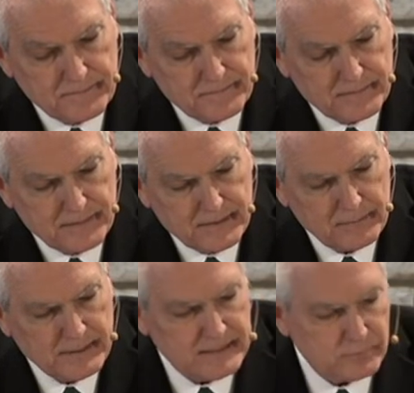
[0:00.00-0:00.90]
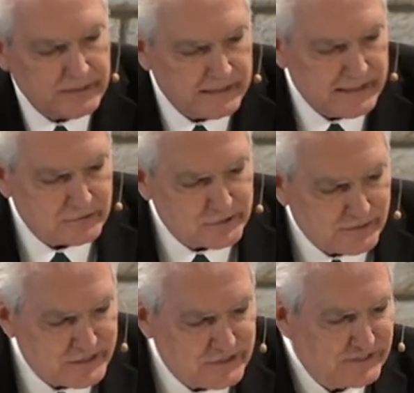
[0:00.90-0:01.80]
Let me end with an
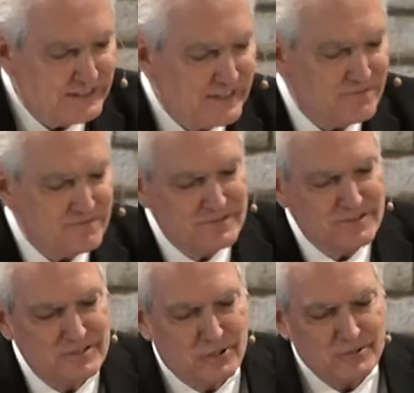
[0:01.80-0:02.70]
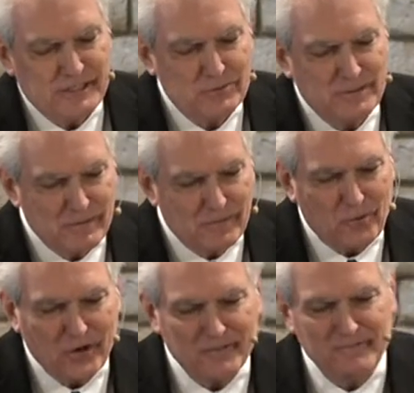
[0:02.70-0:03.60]
illustration. Told you this one
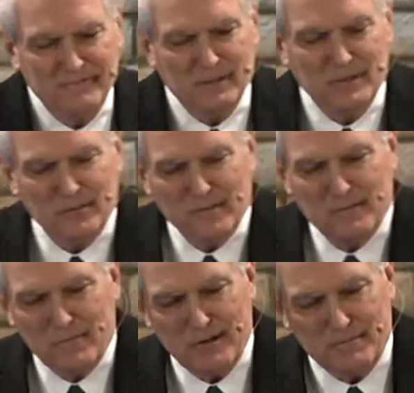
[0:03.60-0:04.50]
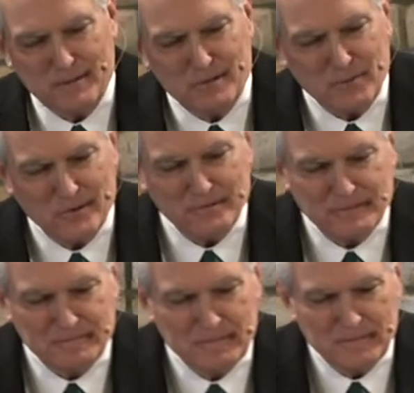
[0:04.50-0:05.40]
before. Maybe you'll remember it, maybe you won't.
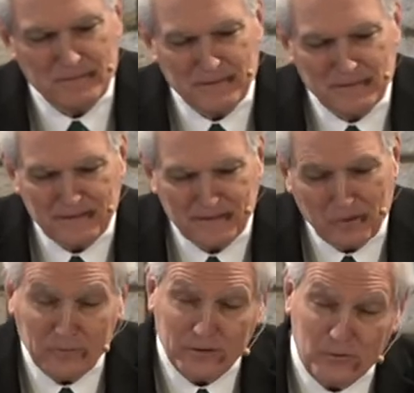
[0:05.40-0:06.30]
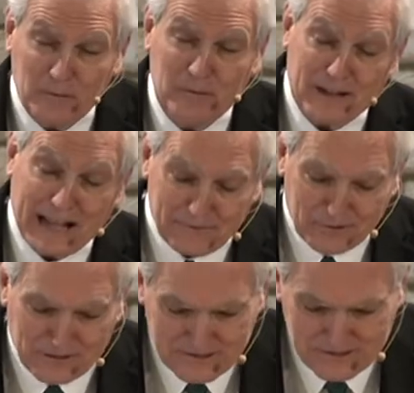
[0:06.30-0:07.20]
Hopefully you'll remember it after
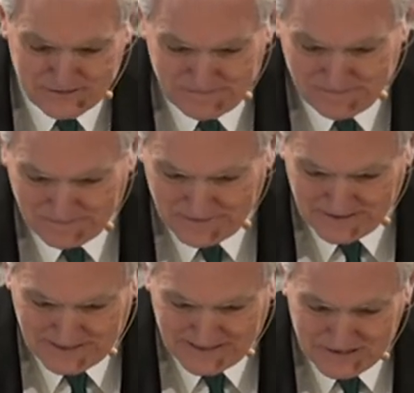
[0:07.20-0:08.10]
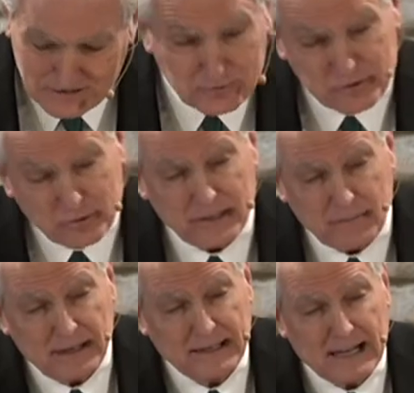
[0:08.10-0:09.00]
this. It's a true story about
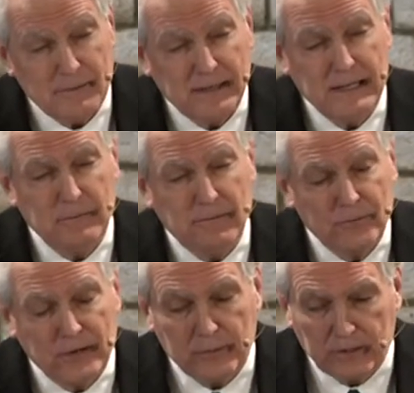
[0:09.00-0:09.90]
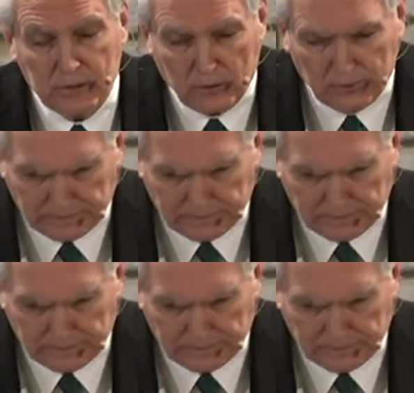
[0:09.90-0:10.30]
a guy by the name of Frederick Nolan,